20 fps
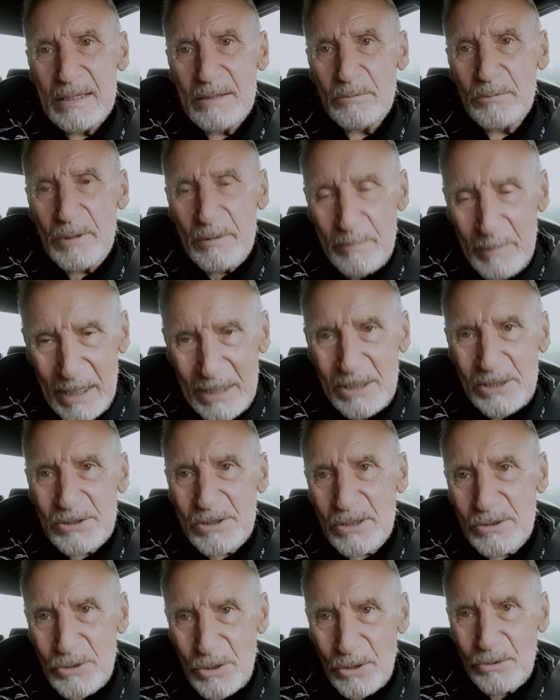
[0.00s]
we managed
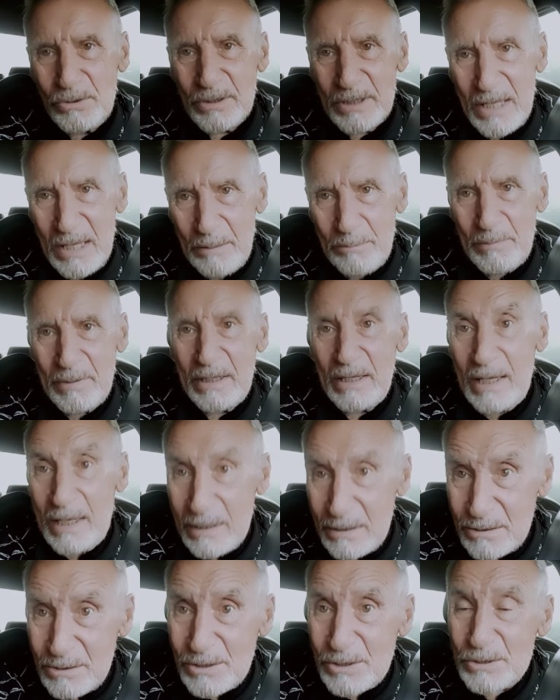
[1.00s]
to talk him
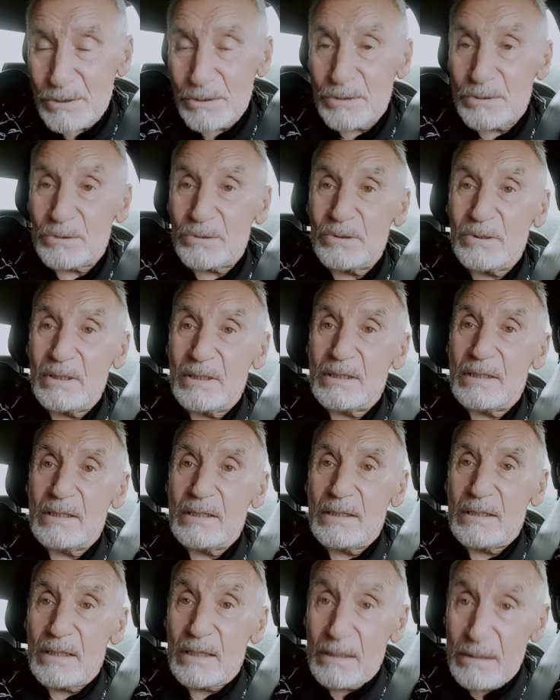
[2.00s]
into
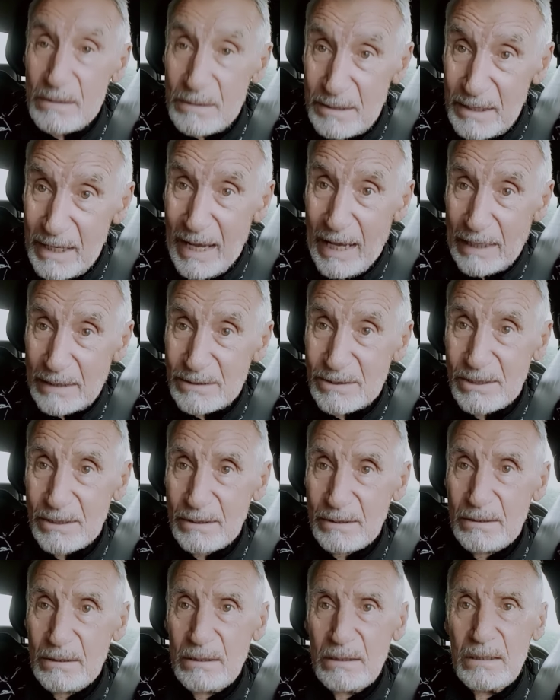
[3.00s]
that
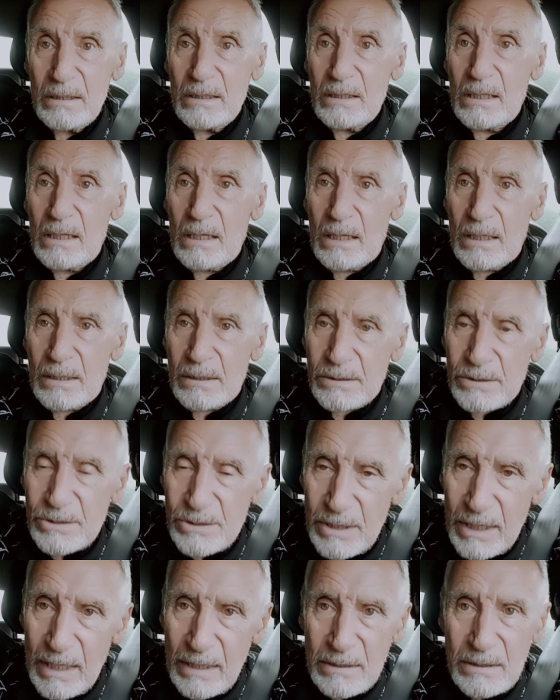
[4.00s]
and
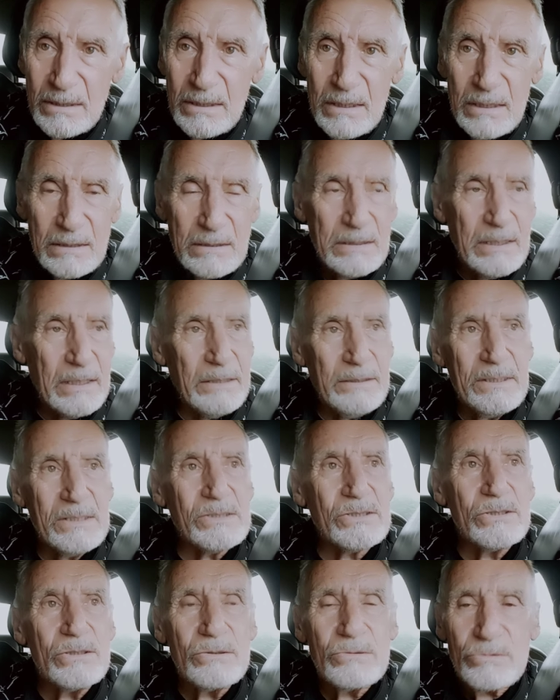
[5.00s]
said there
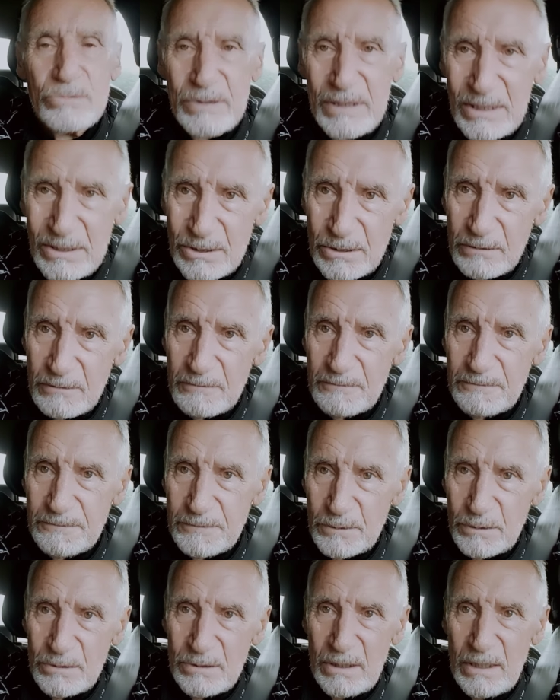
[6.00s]
is no reason
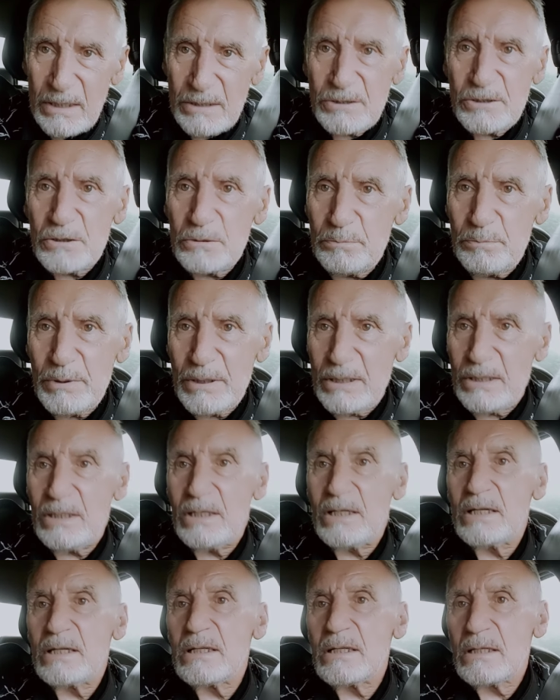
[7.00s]
for there to
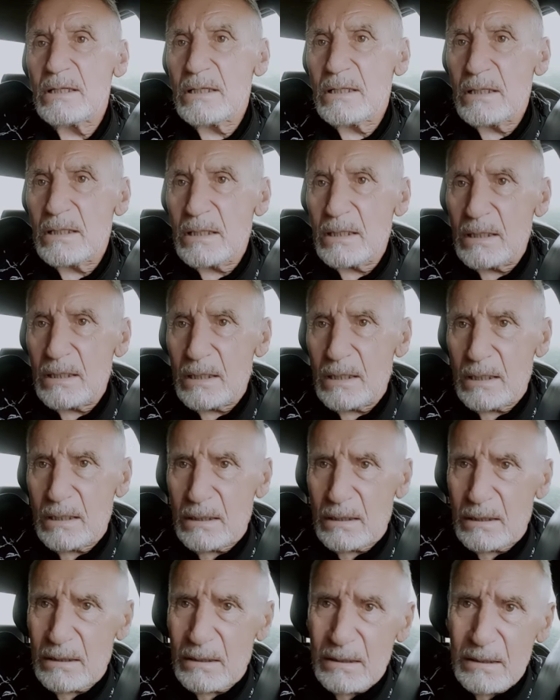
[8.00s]
be
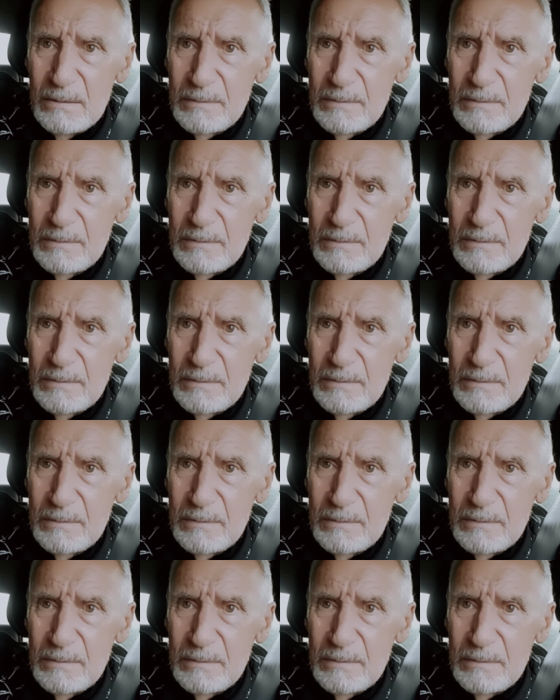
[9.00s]
a